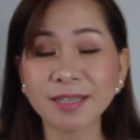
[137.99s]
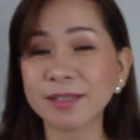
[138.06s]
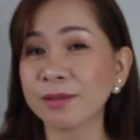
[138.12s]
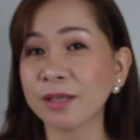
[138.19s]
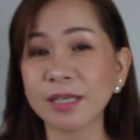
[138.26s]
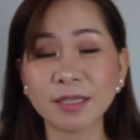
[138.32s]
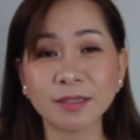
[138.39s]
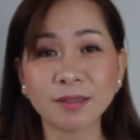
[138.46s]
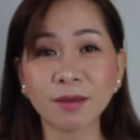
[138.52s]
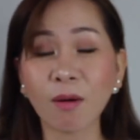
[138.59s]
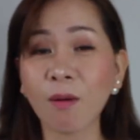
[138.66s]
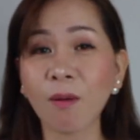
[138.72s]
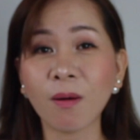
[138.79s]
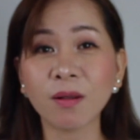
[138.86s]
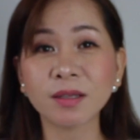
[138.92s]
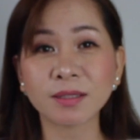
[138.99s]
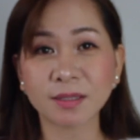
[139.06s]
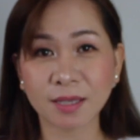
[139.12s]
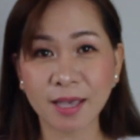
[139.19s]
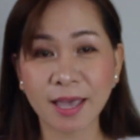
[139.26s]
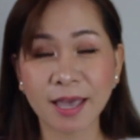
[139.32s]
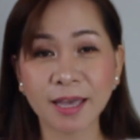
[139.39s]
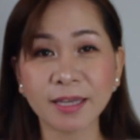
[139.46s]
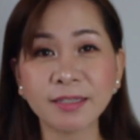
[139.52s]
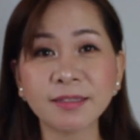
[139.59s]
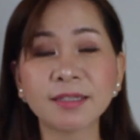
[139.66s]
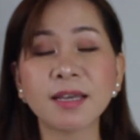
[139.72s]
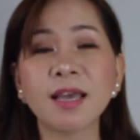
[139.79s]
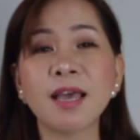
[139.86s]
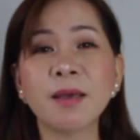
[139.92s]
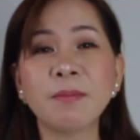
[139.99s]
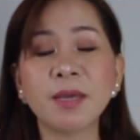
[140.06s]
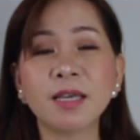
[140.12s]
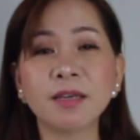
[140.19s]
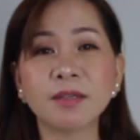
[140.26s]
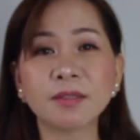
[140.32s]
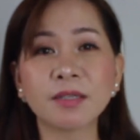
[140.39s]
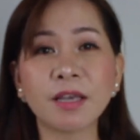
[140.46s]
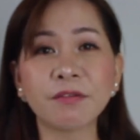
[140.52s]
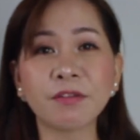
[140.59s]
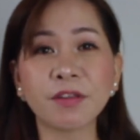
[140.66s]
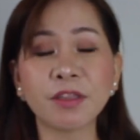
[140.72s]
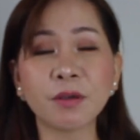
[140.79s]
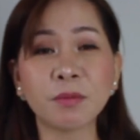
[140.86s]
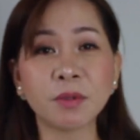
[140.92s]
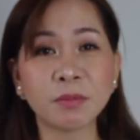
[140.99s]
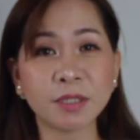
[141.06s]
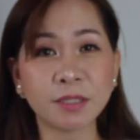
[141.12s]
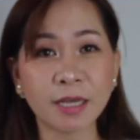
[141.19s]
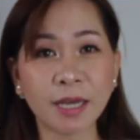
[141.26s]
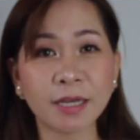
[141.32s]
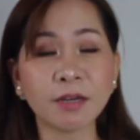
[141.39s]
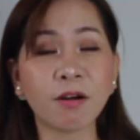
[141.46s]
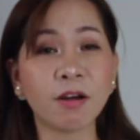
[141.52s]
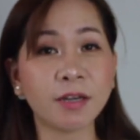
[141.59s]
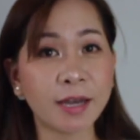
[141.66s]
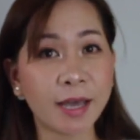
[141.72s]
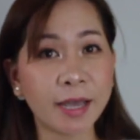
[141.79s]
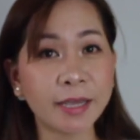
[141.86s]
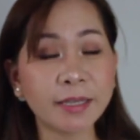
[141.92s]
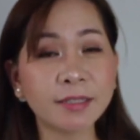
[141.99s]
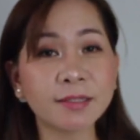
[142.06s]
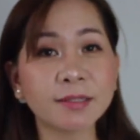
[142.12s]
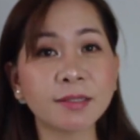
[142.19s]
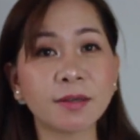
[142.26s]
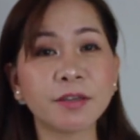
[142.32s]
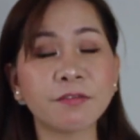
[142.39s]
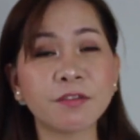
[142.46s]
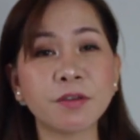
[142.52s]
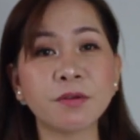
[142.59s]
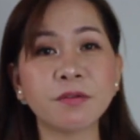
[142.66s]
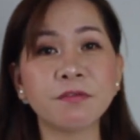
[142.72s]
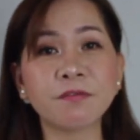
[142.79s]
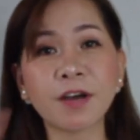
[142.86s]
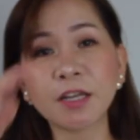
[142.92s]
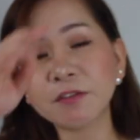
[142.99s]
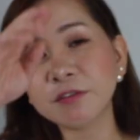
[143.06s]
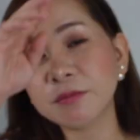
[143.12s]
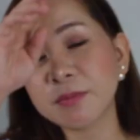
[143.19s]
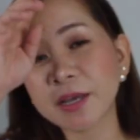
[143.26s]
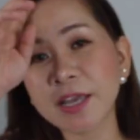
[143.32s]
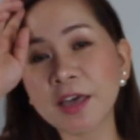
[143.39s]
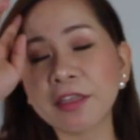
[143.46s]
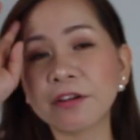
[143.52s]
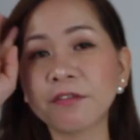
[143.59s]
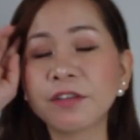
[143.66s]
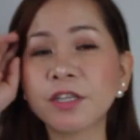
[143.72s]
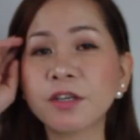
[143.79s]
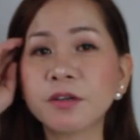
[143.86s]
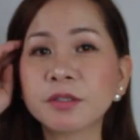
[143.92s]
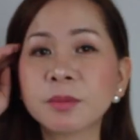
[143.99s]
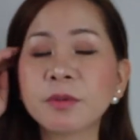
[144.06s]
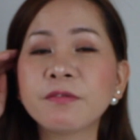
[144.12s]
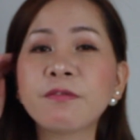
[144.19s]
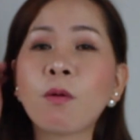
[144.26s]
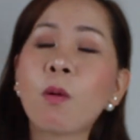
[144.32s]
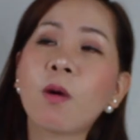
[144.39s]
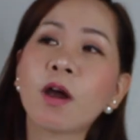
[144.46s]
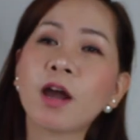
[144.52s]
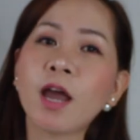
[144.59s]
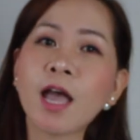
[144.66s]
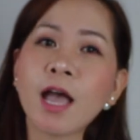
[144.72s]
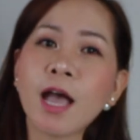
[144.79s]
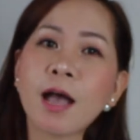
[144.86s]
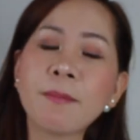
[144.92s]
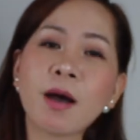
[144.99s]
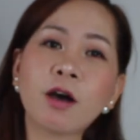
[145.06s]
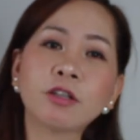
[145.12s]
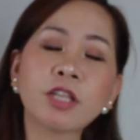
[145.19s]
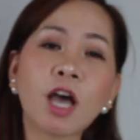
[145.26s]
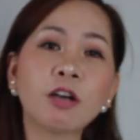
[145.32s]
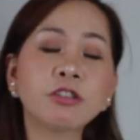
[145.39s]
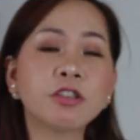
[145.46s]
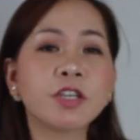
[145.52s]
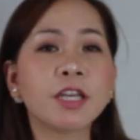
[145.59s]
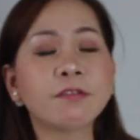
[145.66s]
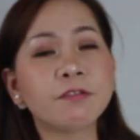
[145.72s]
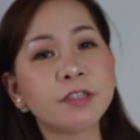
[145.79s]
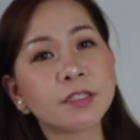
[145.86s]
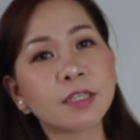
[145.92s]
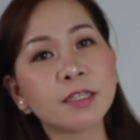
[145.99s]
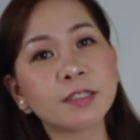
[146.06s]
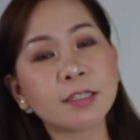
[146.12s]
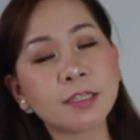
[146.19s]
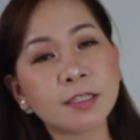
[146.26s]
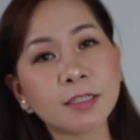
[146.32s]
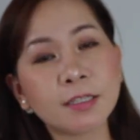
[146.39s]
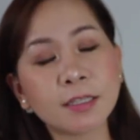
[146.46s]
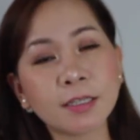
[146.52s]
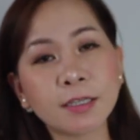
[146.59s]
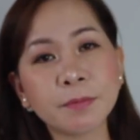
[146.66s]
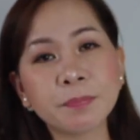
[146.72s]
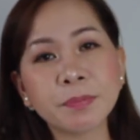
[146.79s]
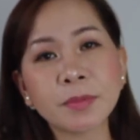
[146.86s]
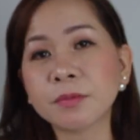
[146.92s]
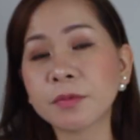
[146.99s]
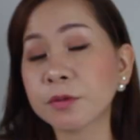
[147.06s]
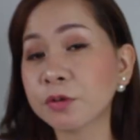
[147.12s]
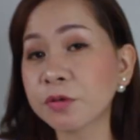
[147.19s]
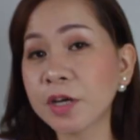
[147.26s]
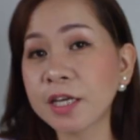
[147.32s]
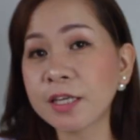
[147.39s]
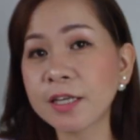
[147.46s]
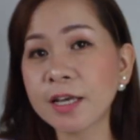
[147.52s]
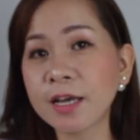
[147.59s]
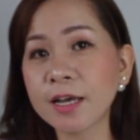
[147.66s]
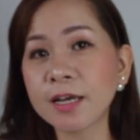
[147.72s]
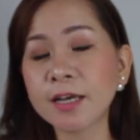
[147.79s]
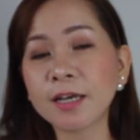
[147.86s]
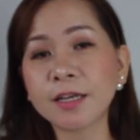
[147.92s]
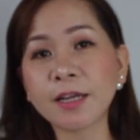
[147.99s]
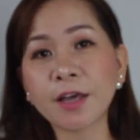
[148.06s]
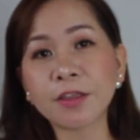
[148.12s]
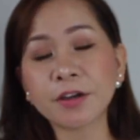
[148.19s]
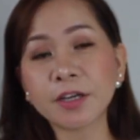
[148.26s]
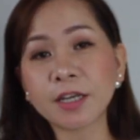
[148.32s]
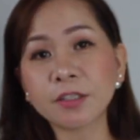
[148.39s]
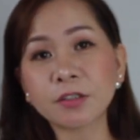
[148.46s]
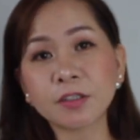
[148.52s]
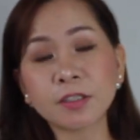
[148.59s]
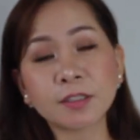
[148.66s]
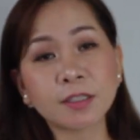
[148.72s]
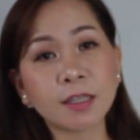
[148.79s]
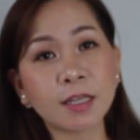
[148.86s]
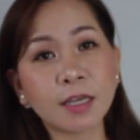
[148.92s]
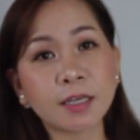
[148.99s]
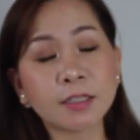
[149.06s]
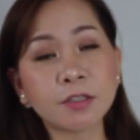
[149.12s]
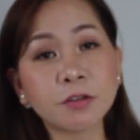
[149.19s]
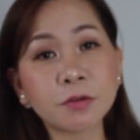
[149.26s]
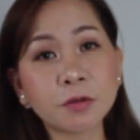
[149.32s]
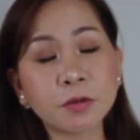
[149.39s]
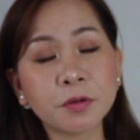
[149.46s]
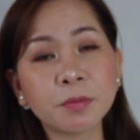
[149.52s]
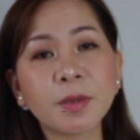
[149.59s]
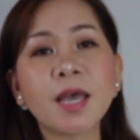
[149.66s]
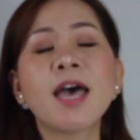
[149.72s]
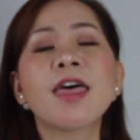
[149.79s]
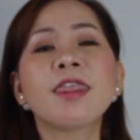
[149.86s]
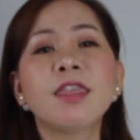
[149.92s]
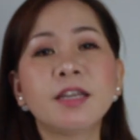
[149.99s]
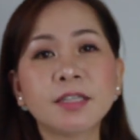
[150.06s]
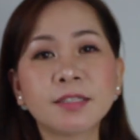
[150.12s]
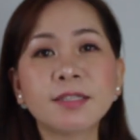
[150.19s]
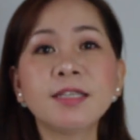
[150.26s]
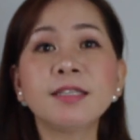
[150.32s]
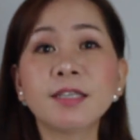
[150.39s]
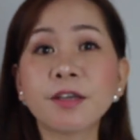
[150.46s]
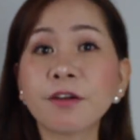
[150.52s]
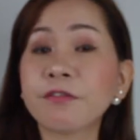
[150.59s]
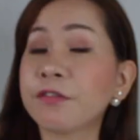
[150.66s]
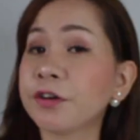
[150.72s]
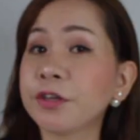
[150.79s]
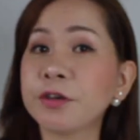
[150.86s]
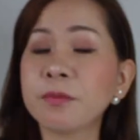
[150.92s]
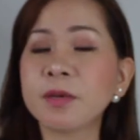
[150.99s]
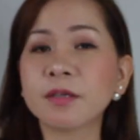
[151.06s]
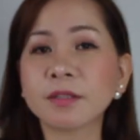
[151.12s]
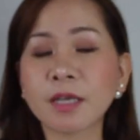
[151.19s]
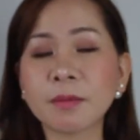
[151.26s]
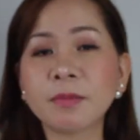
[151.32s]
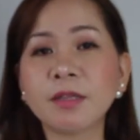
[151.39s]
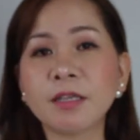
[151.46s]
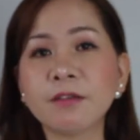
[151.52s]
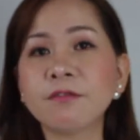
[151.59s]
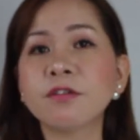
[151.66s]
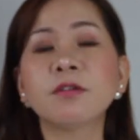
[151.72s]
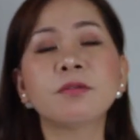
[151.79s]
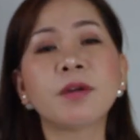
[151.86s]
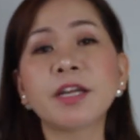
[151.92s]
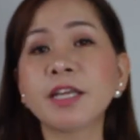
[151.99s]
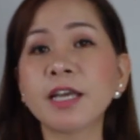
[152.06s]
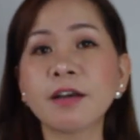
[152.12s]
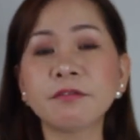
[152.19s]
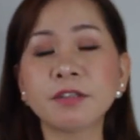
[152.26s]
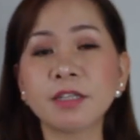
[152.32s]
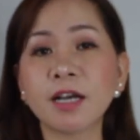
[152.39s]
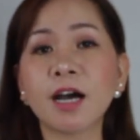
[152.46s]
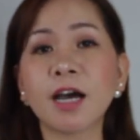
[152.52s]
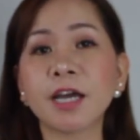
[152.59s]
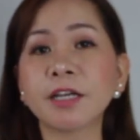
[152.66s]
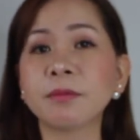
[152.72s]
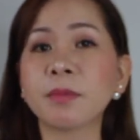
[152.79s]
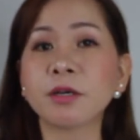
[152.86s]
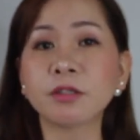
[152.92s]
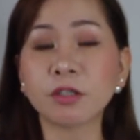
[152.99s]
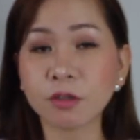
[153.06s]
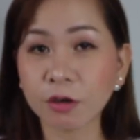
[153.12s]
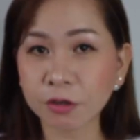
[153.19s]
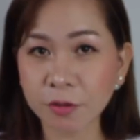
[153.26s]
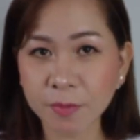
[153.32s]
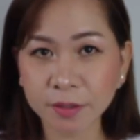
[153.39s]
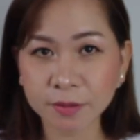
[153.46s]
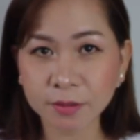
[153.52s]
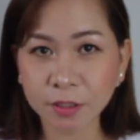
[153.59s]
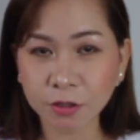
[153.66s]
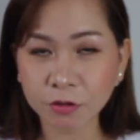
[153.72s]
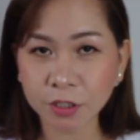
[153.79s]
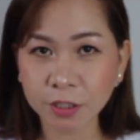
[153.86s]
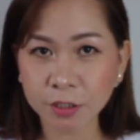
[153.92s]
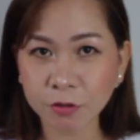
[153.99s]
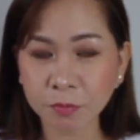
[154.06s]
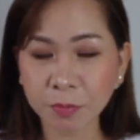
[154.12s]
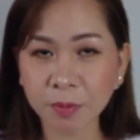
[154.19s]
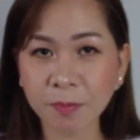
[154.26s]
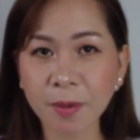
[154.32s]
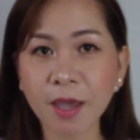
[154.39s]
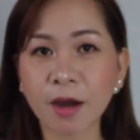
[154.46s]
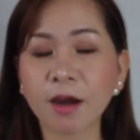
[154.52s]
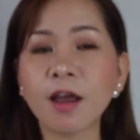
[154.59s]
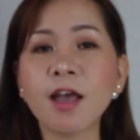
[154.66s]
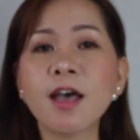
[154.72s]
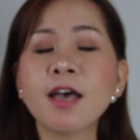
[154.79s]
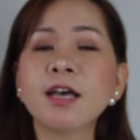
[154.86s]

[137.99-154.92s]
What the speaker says: It is all scanned because everything will be done online. So if you followed my other videos before about how to get visas in the Australia and other countries like Europe, then it's easier for you because I believe you already have the guide about the documents that you needed to prepare.